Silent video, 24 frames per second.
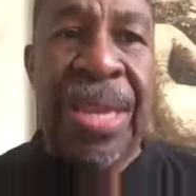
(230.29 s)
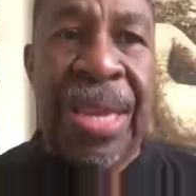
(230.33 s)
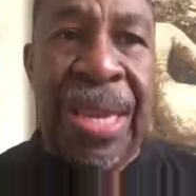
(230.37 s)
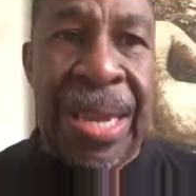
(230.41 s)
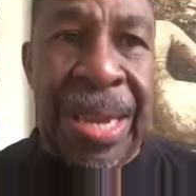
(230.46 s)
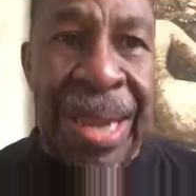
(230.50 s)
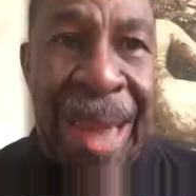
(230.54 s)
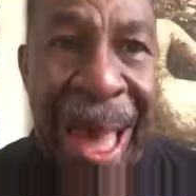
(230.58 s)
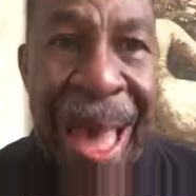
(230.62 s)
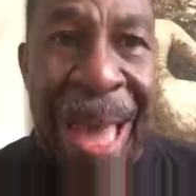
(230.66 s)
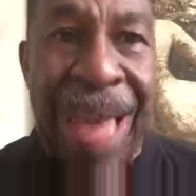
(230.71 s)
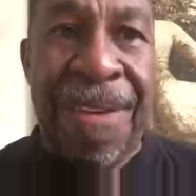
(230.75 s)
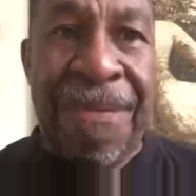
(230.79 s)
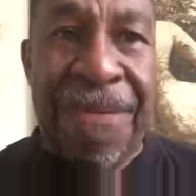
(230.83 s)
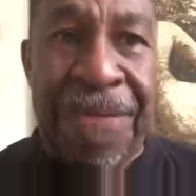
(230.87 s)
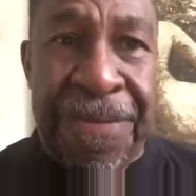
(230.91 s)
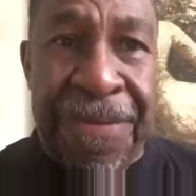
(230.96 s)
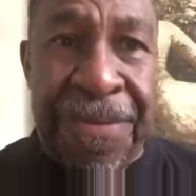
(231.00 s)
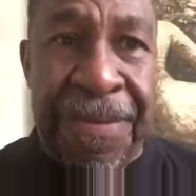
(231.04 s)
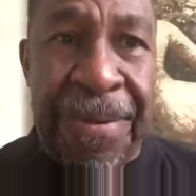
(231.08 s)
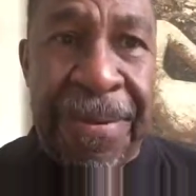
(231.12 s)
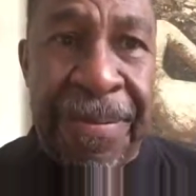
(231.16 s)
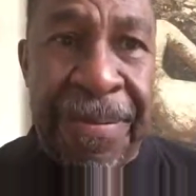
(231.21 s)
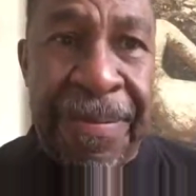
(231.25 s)

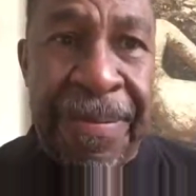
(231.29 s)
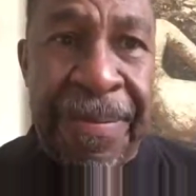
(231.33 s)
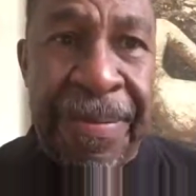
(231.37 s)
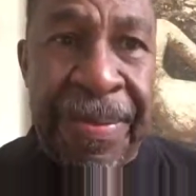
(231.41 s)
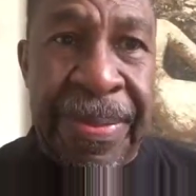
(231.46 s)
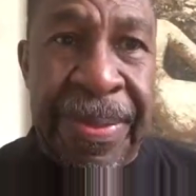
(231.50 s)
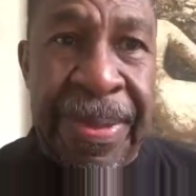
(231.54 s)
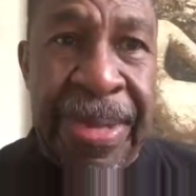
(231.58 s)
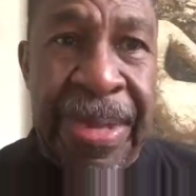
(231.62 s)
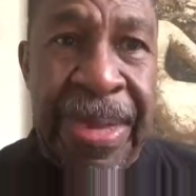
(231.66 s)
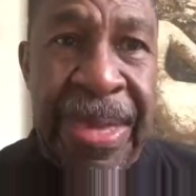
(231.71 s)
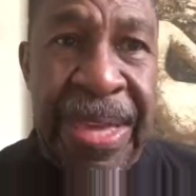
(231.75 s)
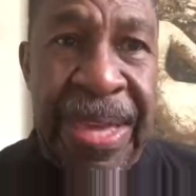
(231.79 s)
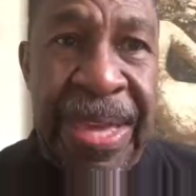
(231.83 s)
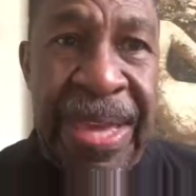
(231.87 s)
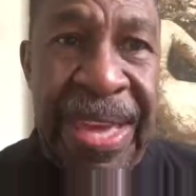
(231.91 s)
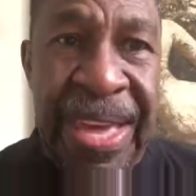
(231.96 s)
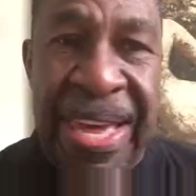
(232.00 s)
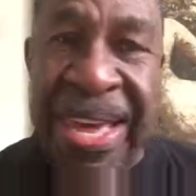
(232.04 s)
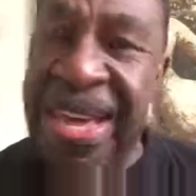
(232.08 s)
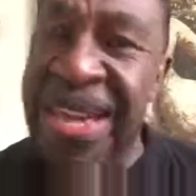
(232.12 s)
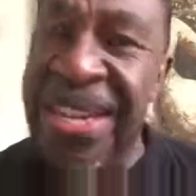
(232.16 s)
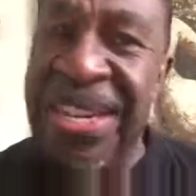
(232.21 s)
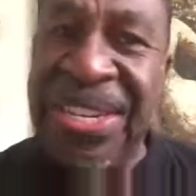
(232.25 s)
life
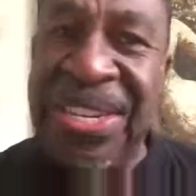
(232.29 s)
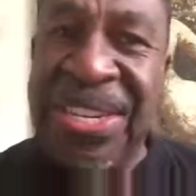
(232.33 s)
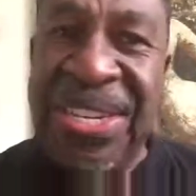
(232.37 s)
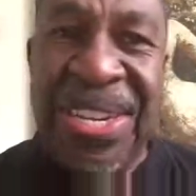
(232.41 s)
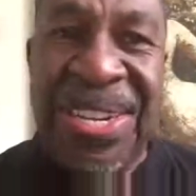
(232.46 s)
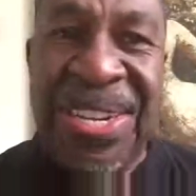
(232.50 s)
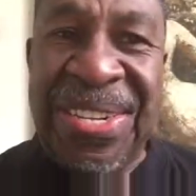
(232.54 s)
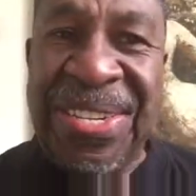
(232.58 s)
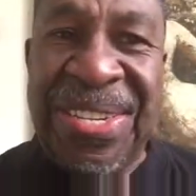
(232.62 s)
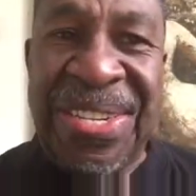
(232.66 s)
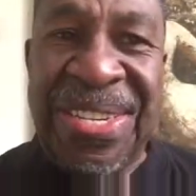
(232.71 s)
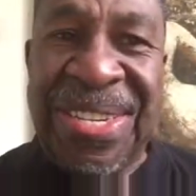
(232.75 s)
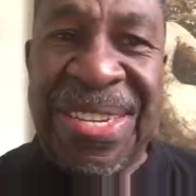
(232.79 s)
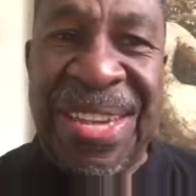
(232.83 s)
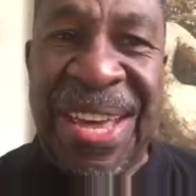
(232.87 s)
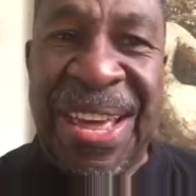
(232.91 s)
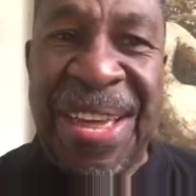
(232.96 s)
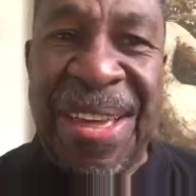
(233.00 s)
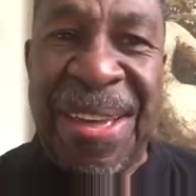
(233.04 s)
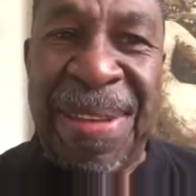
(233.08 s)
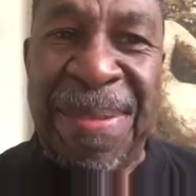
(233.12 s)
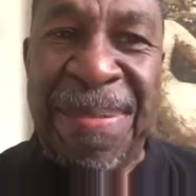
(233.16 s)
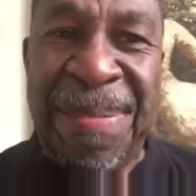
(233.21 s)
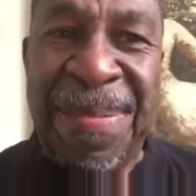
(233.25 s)
in Jesus'
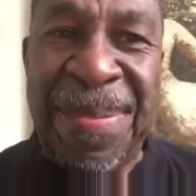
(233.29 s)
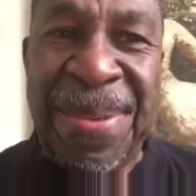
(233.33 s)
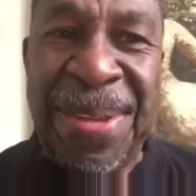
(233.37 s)
name.